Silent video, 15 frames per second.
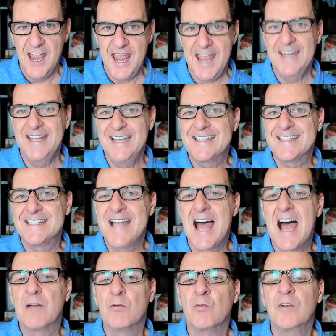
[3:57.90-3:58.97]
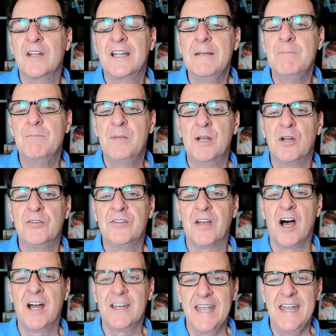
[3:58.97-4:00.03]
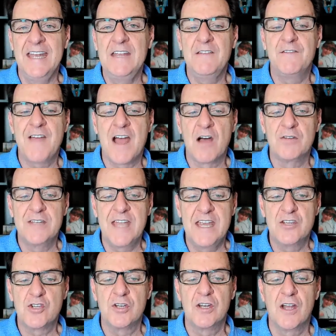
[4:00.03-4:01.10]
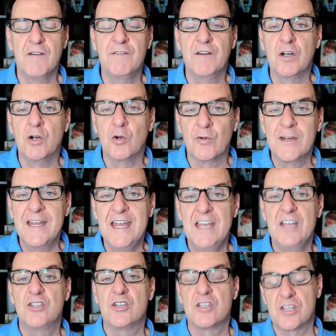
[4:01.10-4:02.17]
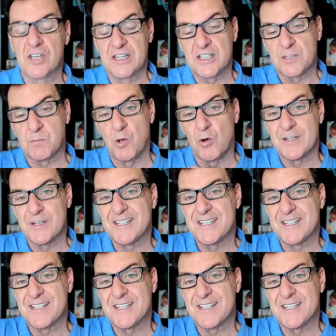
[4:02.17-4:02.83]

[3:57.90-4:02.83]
And it's not really built on any foundation of agreeing to explore